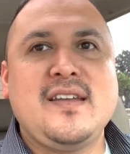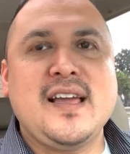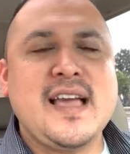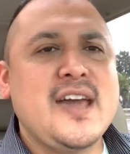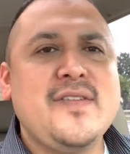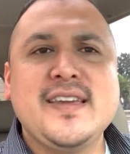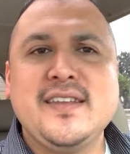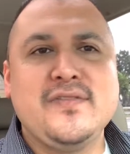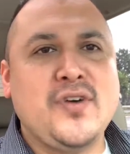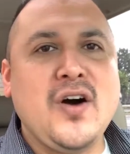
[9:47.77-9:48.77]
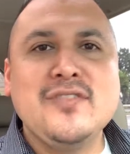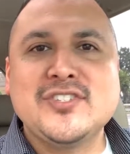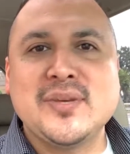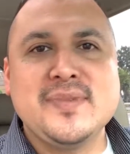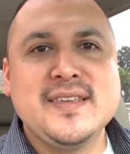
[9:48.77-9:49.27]
out like how do I get involved
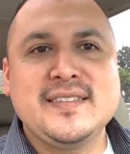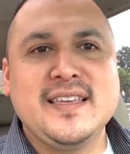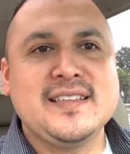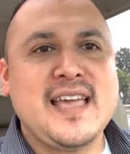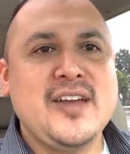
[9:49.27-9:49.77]
with some of these things?